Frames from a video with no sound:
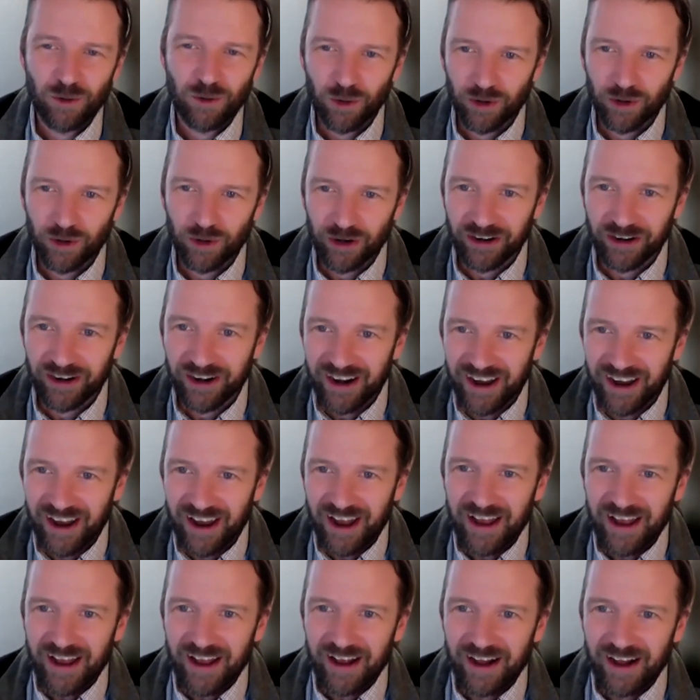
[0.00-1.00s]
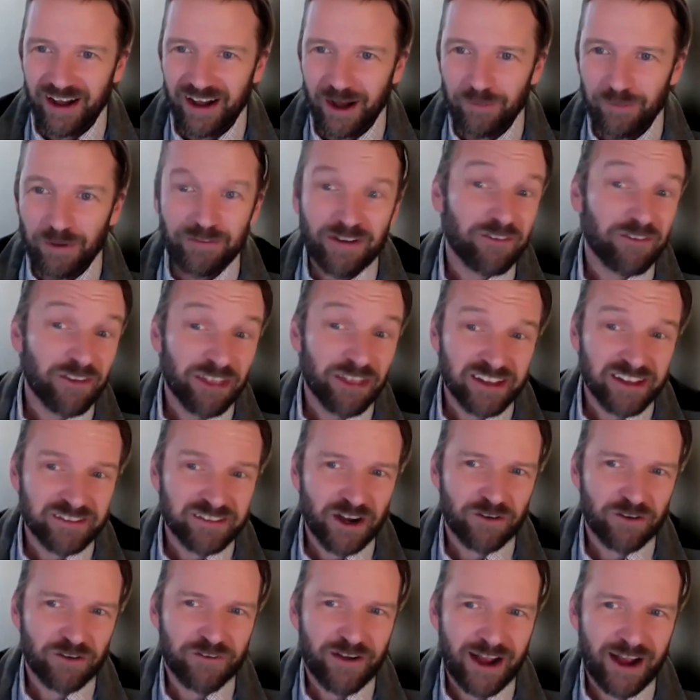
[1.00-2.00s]
Or if
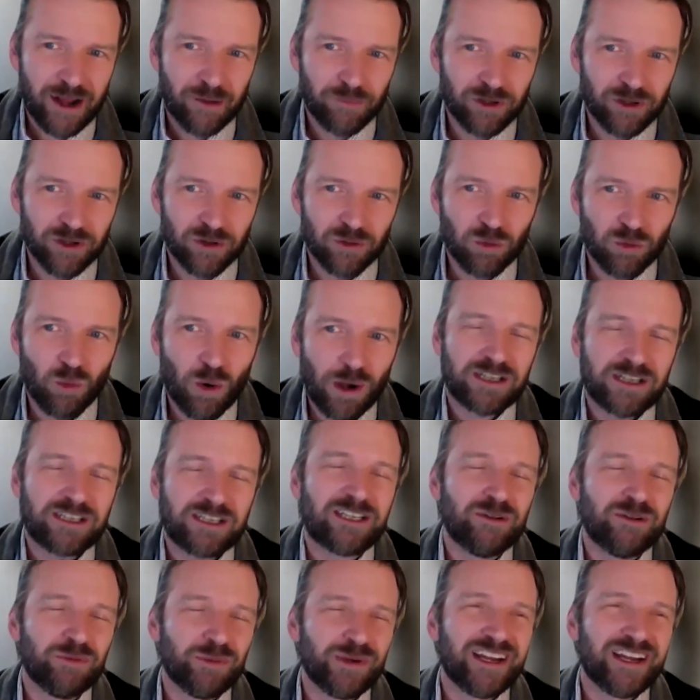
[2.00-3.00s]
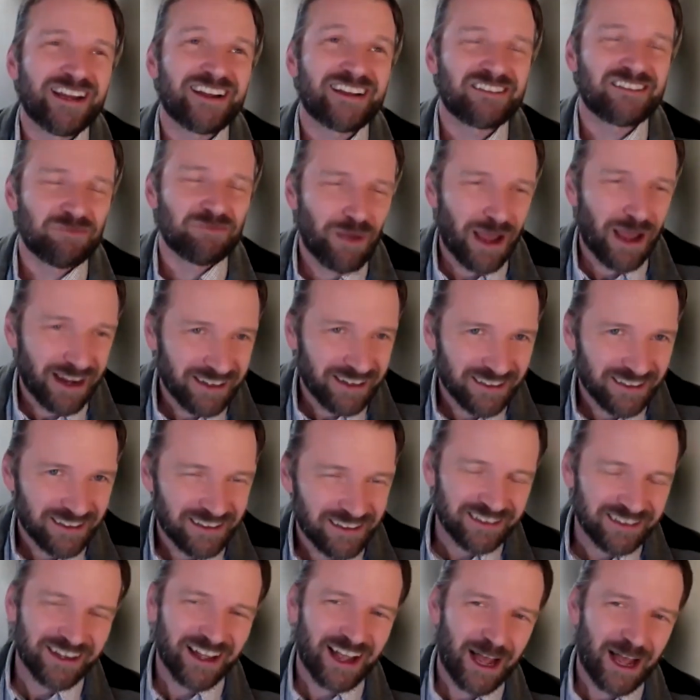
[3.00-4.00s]
everything's verifiable, what can we
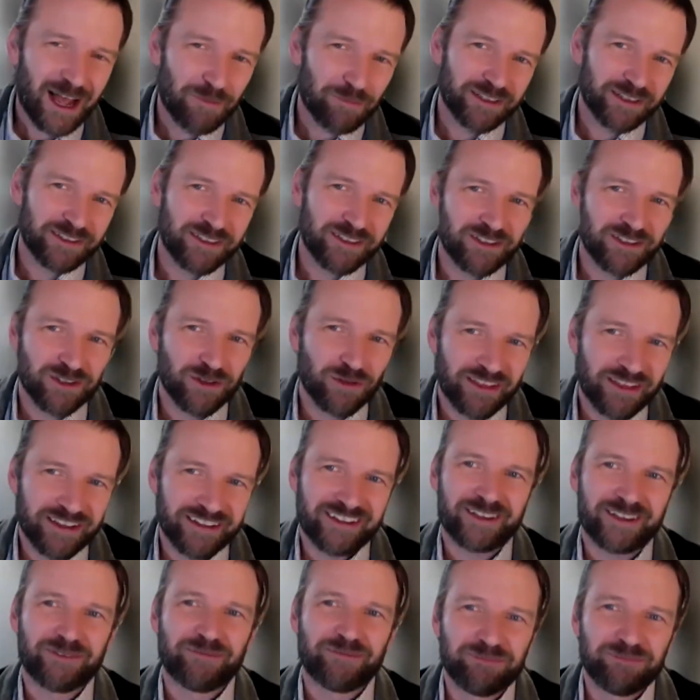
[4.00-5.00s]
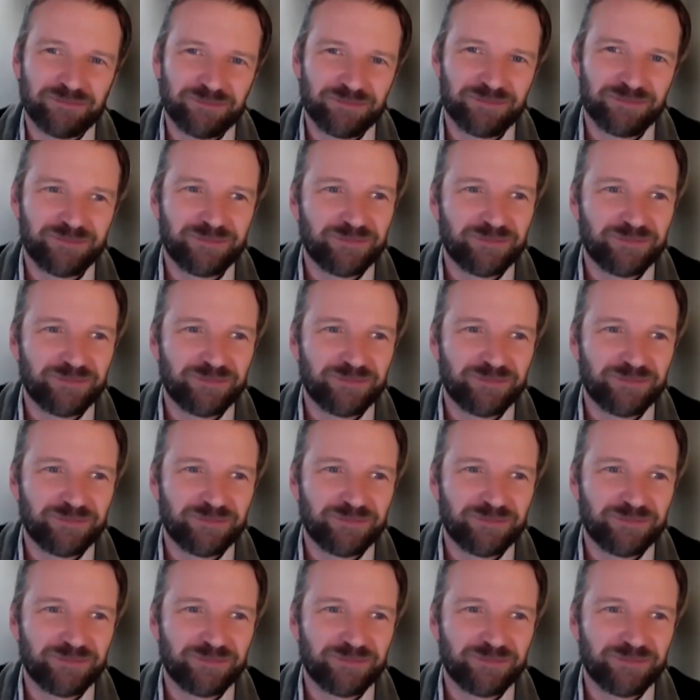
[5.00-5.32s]
expect to happen, do you think?